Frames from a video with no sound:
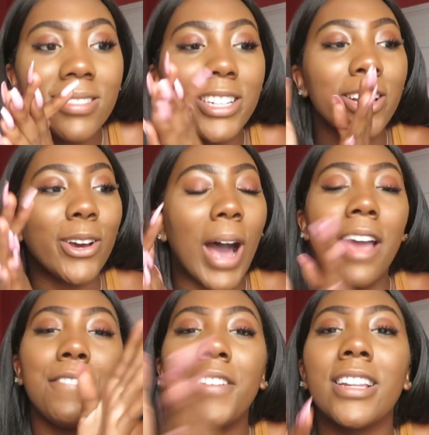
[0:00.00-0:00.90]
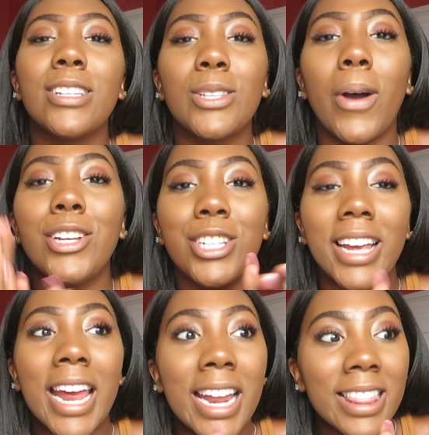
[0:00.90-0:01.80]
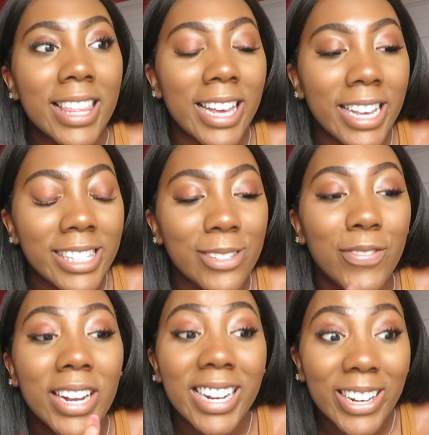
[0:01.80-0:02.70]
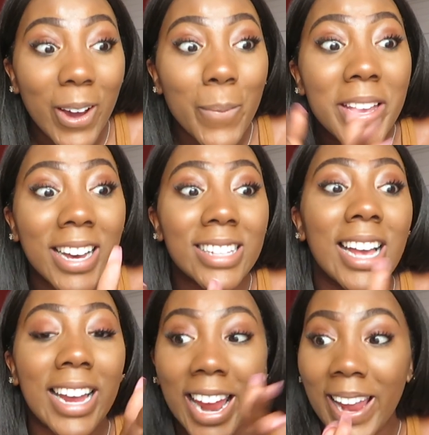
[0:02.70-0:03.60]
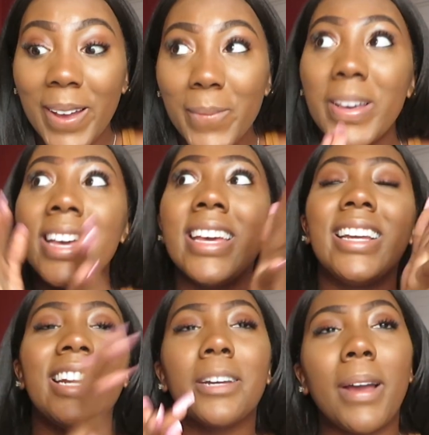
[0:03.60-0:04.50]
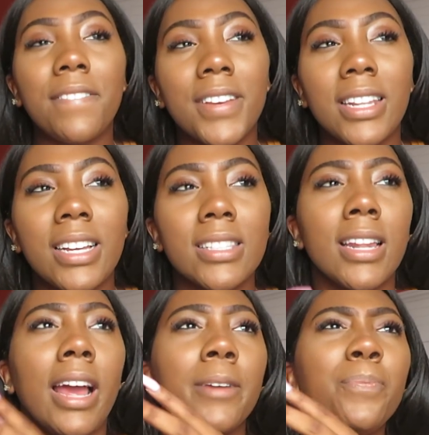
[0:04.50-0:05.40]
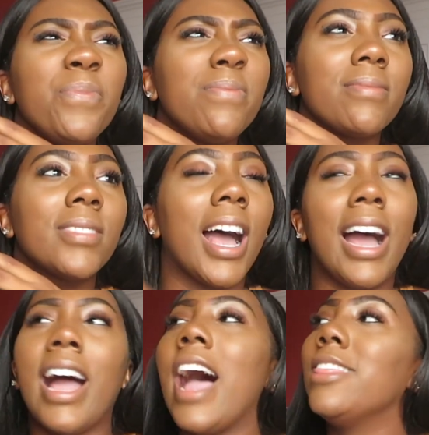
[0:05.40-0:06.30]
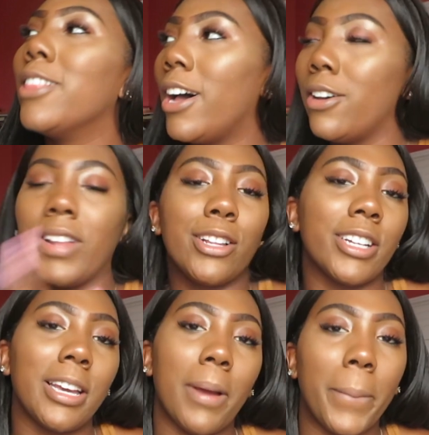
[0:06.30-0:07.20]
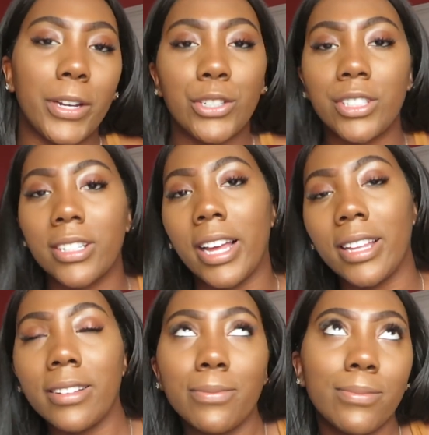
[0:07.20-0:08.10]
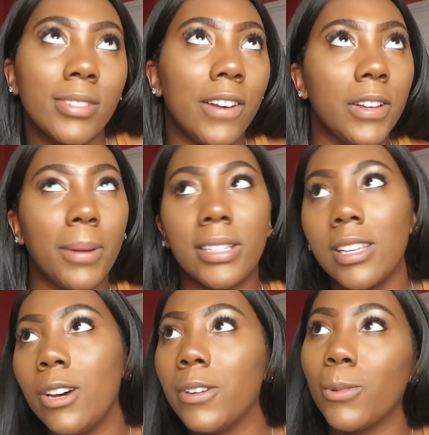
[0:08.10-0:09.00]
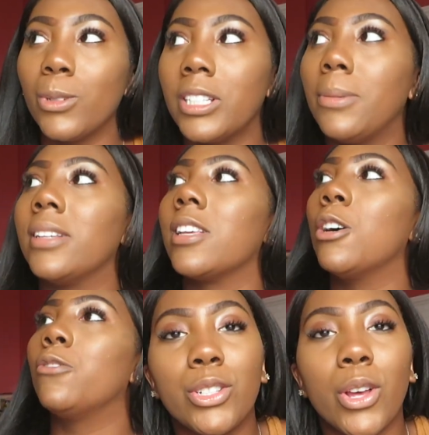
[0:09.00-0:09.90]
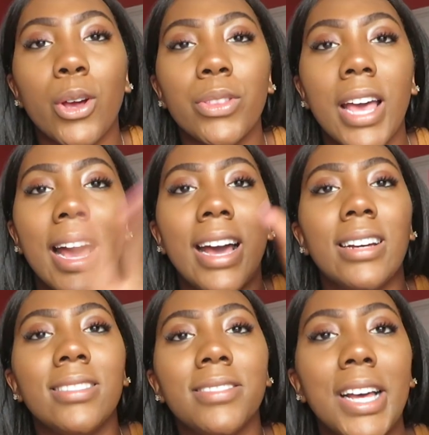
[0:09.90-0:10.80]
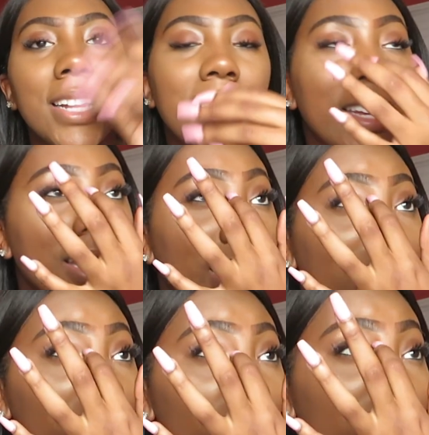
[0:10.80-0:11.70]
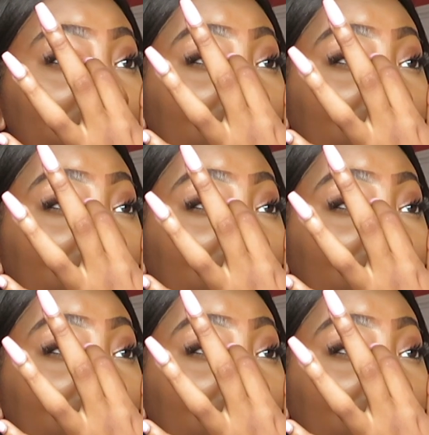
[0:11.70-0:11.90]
You know, I feel as though I should end this video because I am getting in my feelings, and I love like looking at my pictures and like loving myself and roasting myself. To know that again, like this was